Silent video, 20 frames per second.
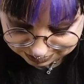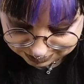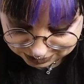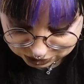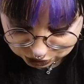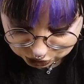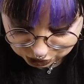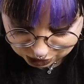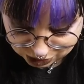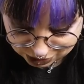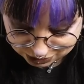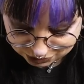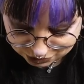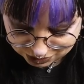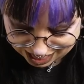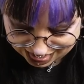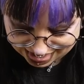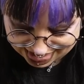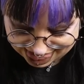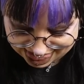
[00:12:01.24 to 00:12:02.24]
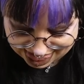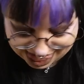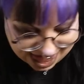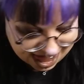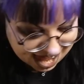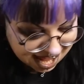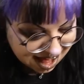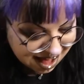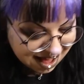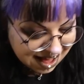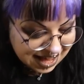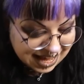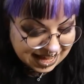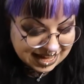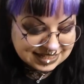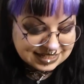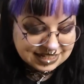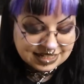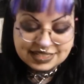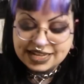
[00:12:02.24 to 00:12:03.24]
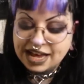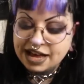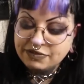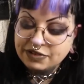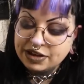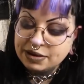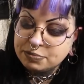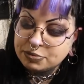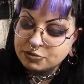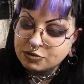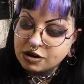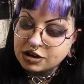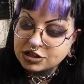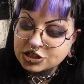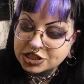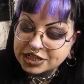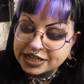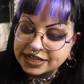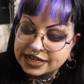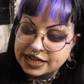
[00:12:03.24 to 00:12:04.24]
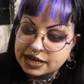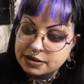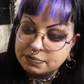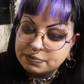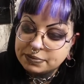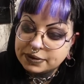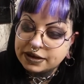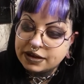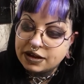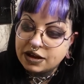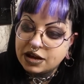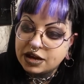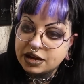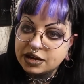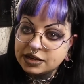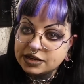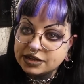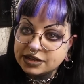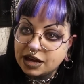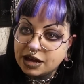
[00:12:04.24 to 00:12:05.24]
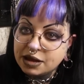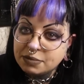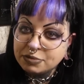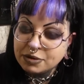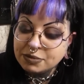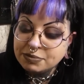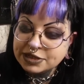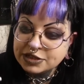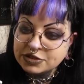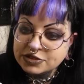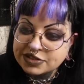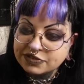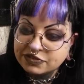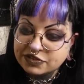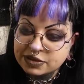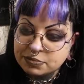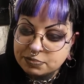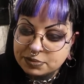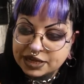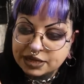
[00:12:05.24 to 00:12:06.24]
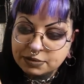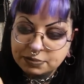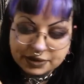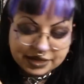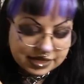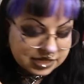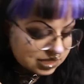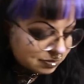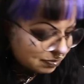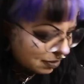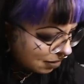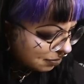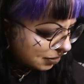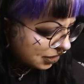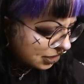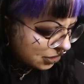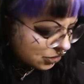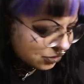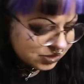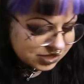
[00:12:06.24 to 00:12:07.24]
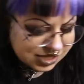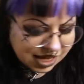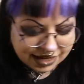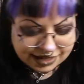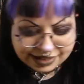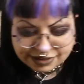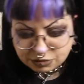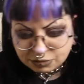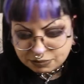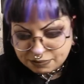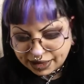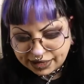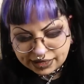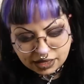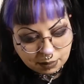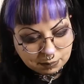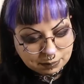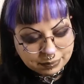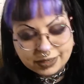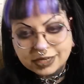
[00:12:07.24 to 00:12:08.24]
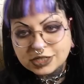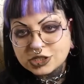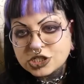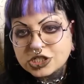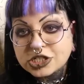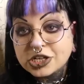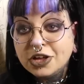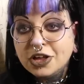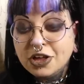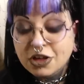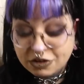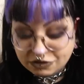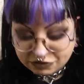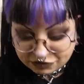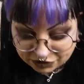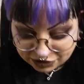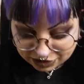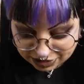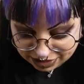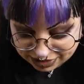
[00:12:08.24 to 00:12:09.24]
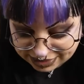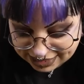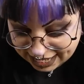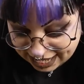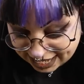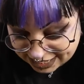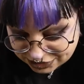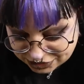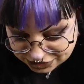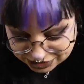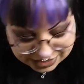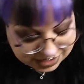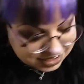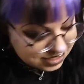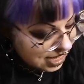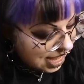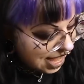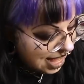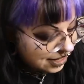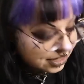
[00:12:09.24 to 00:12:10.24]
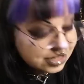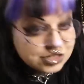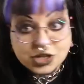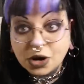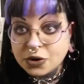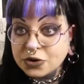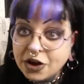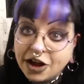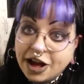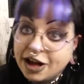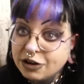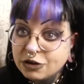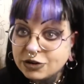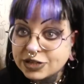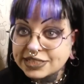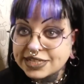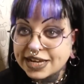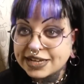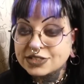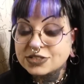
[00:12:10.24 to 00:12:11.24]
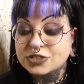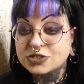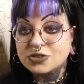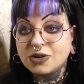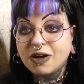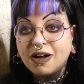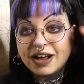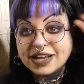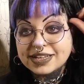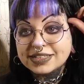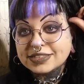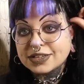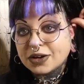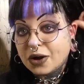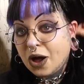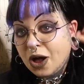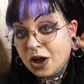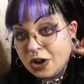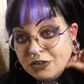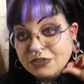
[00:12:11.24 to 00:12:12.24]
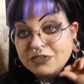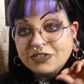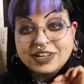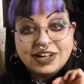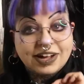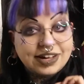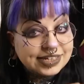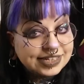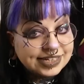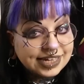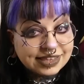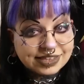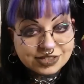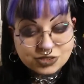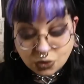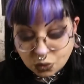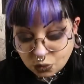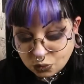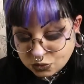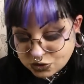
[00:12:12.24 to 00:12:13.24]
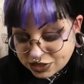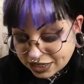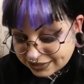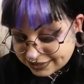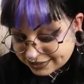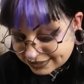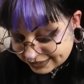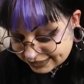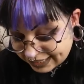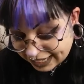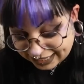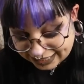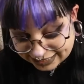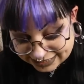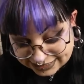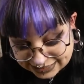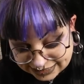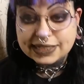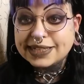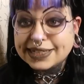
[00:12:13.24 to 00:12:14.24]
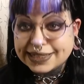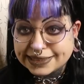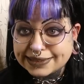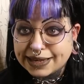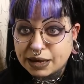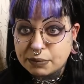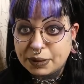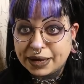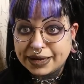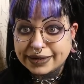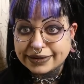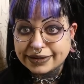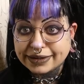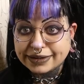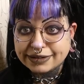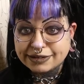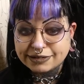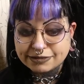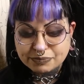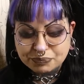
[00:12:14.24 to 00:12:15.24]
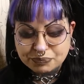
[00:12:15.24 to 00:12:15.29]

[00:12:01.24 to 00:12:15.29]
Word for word: so it does have a brush in it, but I'll probably use it for the bigger bits, but I'm going to use that little makeup brush for the edges, and I don't know how long it takes to dry, so hopefully I can get this all done today. Let's get painting.